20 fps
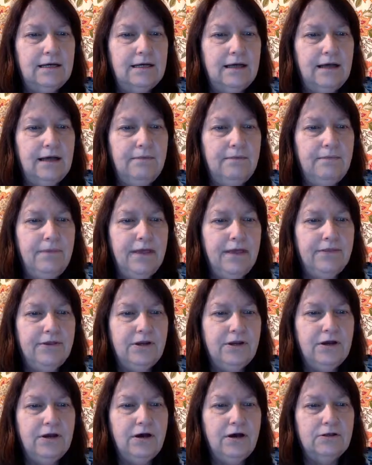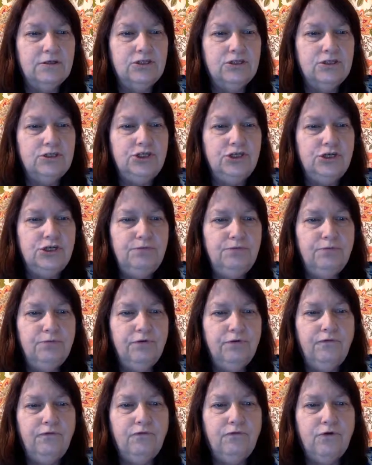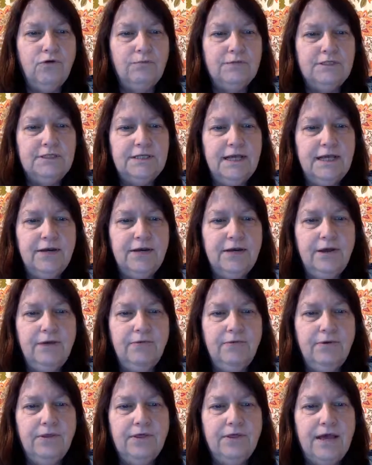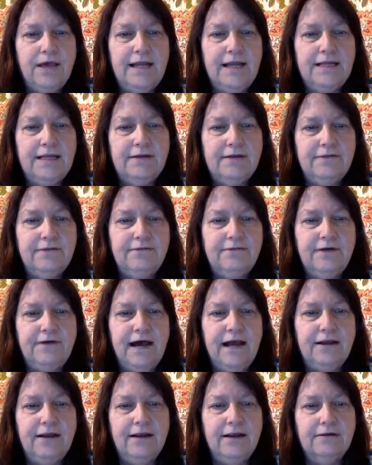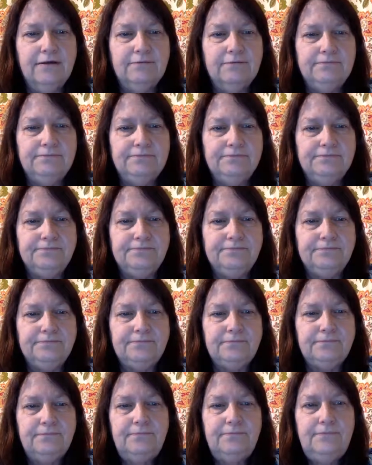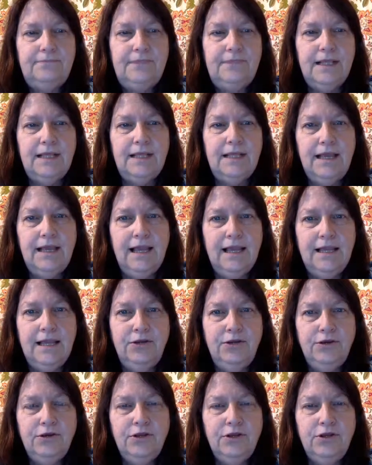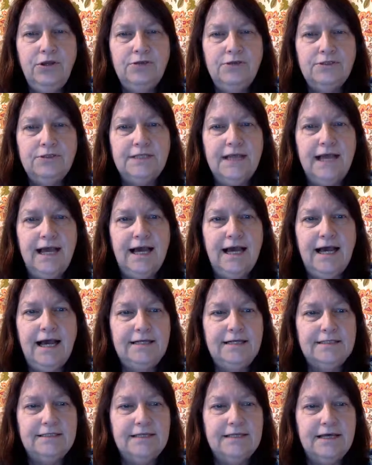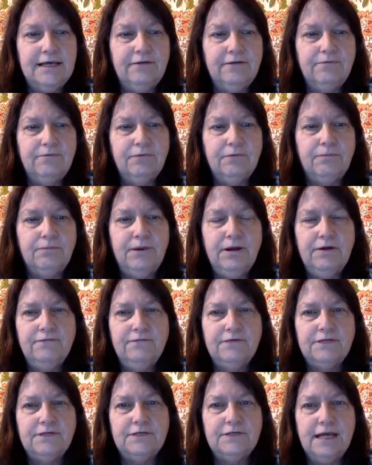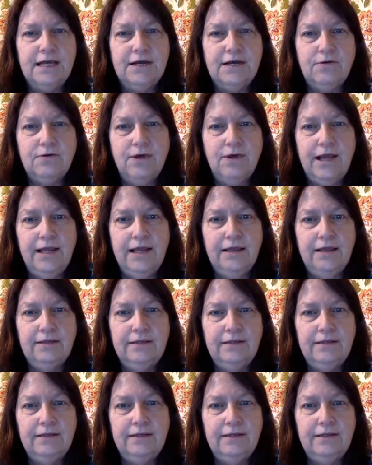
a method called should perform segue with identifier, and you can use that instead of prepare for segue